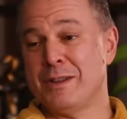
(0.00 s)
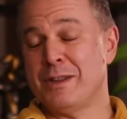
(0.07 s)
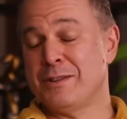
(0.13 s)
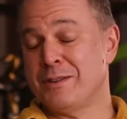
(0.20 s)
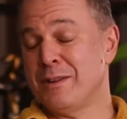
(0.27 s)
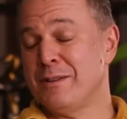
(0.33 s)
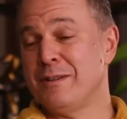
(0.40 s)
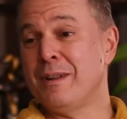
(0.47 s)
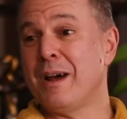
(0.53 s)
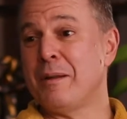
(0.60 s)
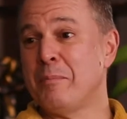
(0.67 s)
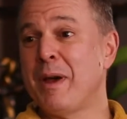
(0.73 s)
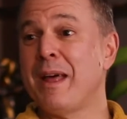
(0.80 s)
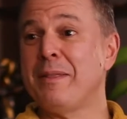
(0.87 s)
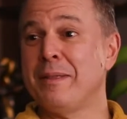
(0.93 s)
it's not
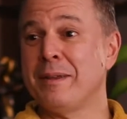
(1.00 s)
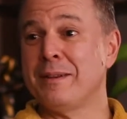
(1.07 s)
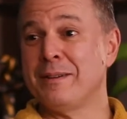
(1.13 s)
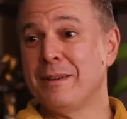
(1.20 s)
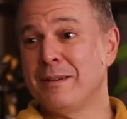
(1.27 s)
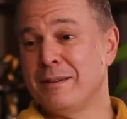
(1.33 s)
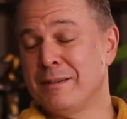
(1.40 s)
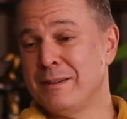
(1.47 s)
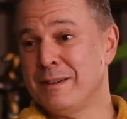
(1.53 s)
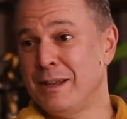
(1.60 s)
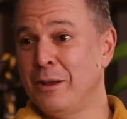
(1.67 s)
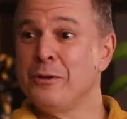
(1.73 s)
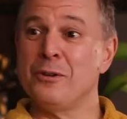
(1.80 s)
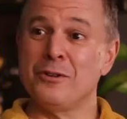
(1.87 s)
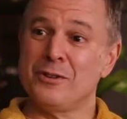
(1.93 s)
a bad thing to
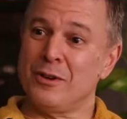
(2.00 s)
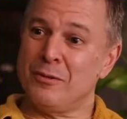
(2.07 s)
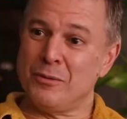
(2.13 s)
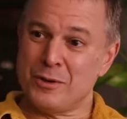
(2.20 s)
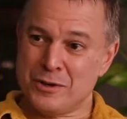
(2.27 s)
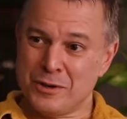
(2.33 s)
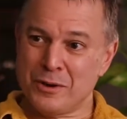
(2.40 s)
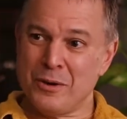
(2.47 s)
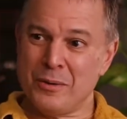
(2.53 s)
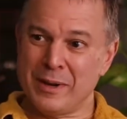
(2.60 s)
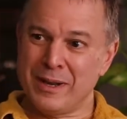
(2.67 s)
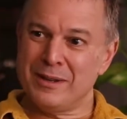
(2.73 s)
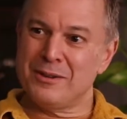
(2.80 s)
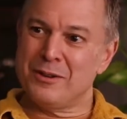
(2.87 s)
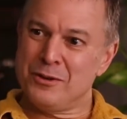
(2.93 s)
tell yourself what you're
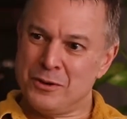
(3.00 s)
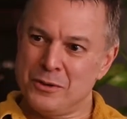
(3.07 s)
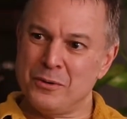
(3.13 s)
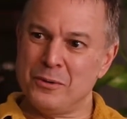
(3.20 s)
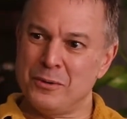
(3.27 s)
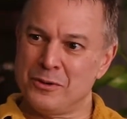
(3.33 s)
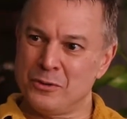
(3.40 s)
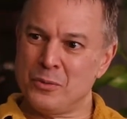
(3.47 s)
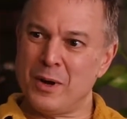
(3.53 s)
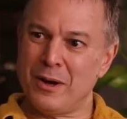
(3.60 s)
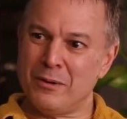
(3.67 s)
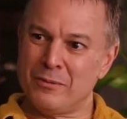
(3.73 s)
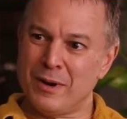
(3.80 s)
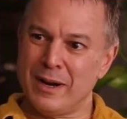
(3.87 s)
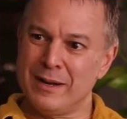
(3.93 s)
going in to do as
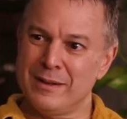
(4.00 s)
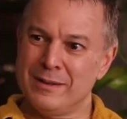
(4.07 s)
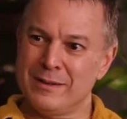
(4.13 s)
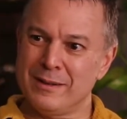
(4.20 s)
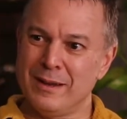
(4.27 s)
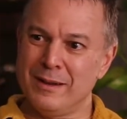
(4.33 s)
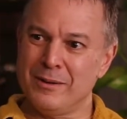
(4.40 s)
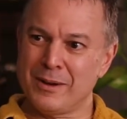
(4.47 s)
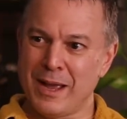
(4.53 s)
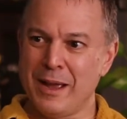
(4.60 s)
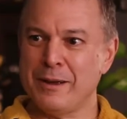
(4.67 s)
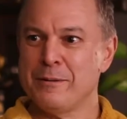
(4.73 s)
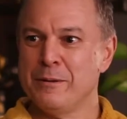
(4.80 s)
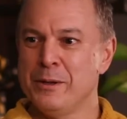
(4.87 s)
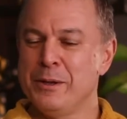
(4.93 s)
well, right? And say,
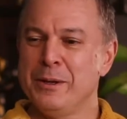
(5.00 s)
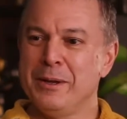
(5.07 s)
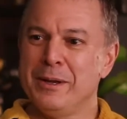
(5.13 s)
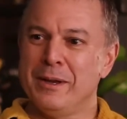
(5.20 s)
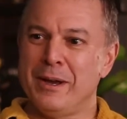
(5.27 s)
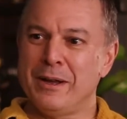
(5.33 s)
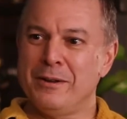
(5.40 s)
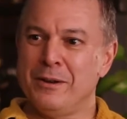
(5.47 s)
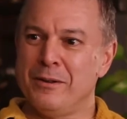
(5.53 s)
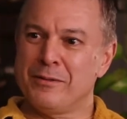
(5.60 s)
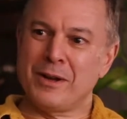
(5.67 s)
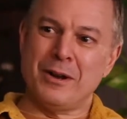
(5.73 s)
okay, I know I've